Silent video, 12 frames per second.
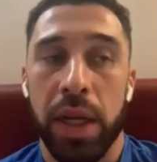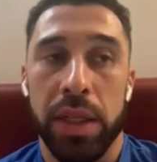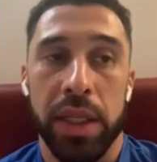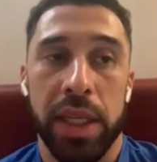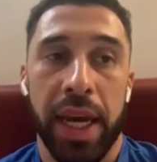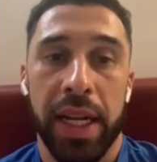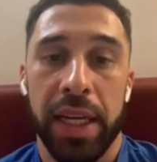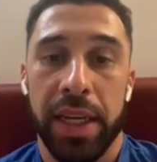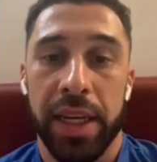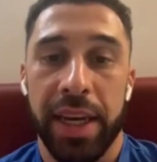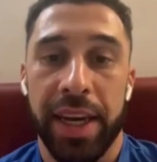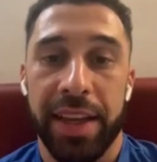as I say,
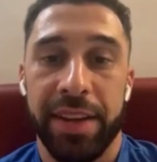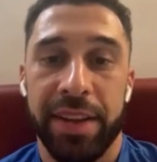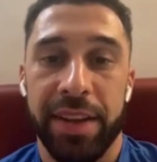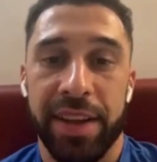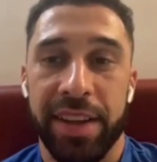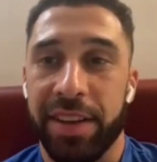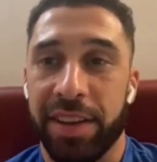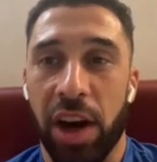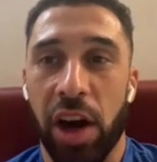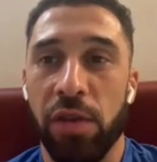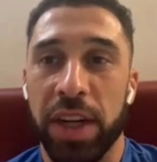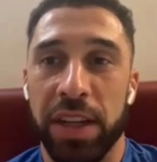it's
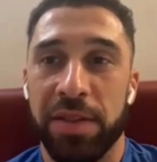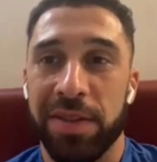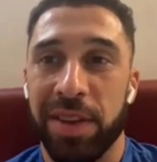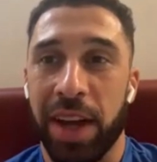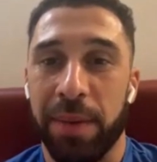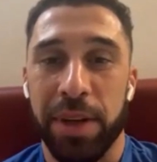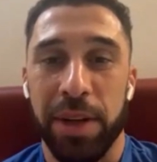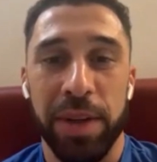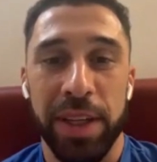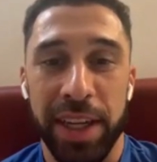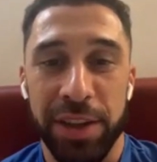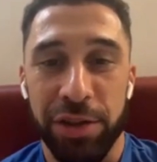COVID has
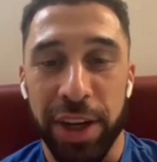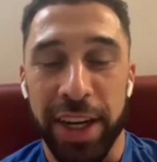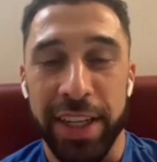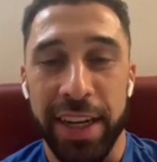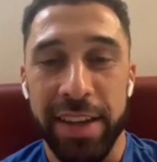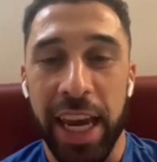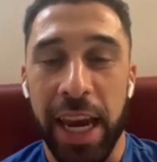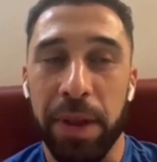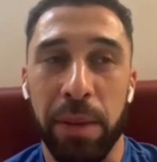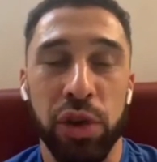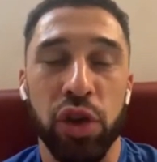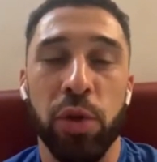absolutely stricken our team,
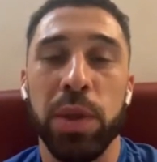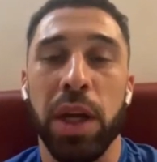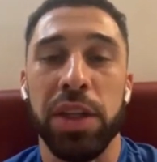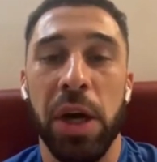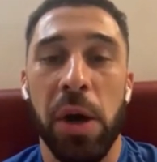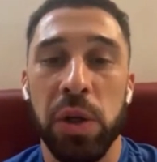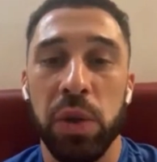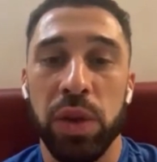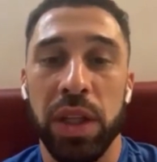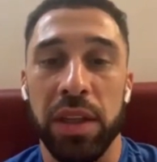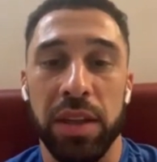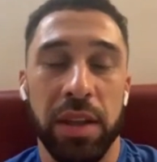and I'm sure we're not the only
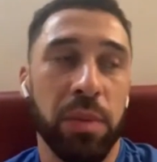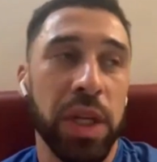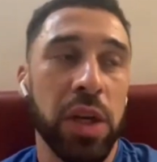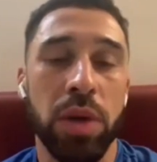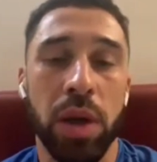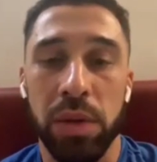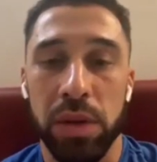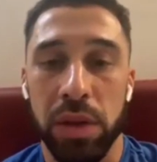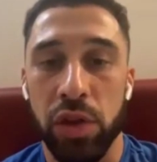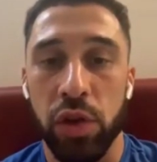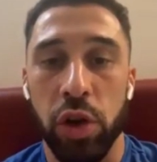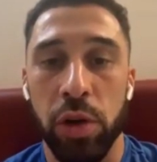one. And we knew going into
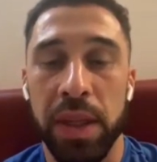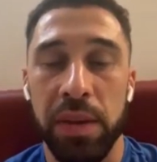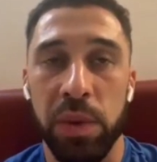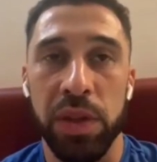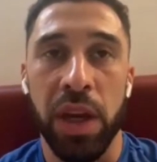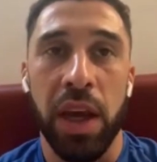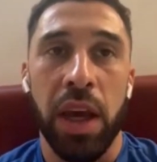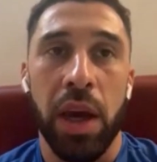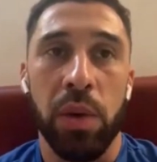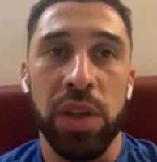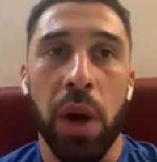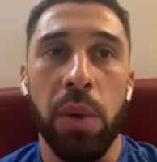this tournament, it
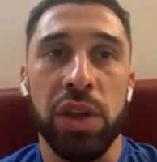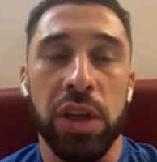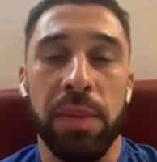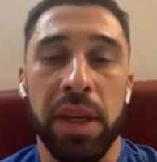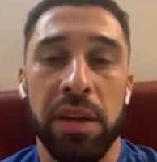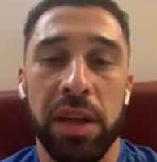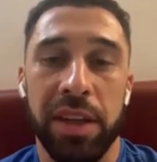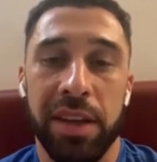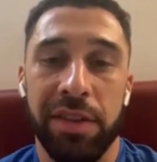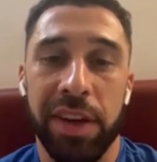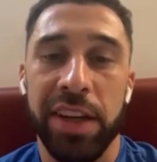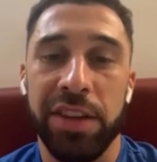was always going to be a
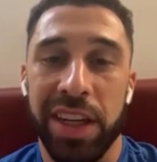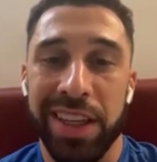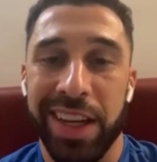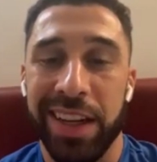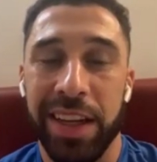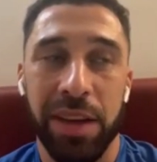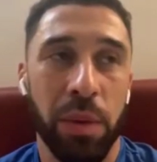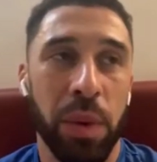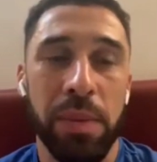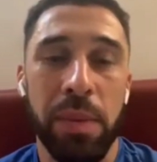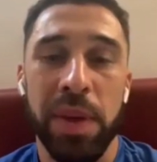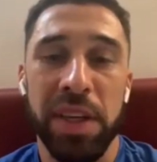feature like that. Like, you
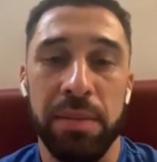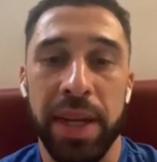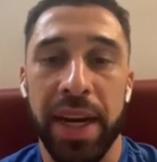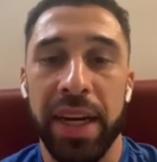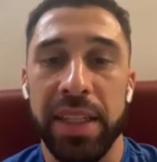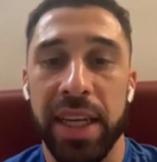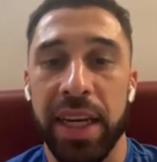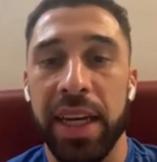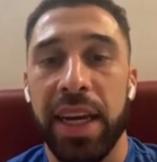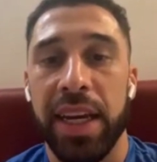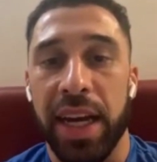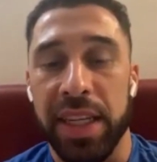will be missing players at
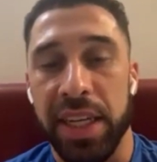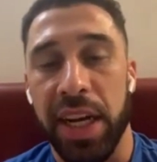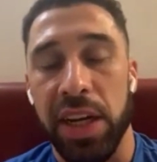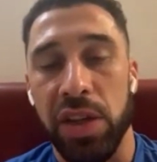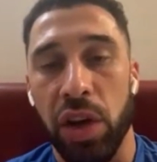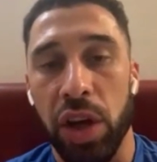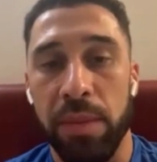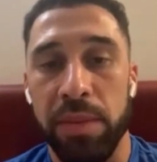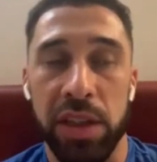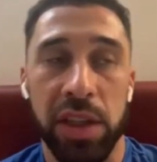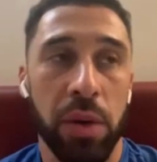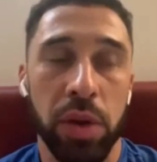certain times,
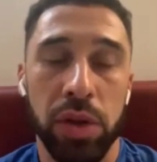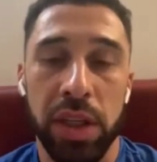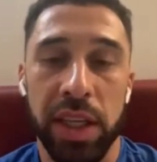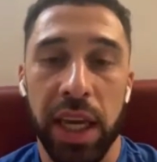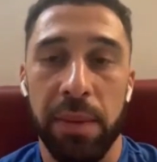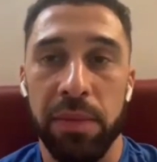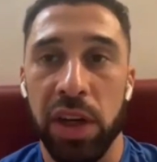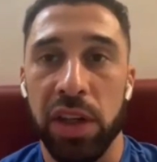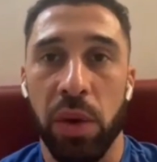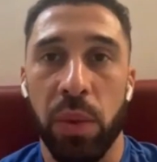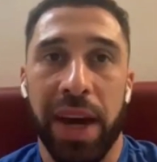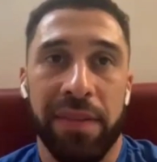and so will other teams. Like,
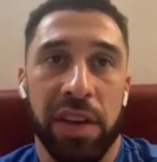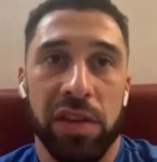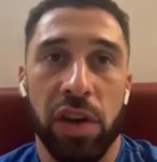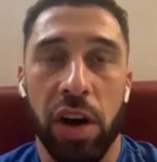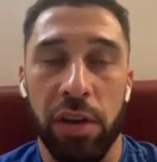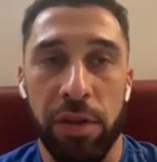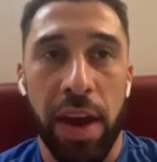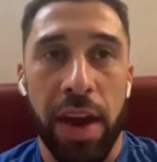so we have to sort of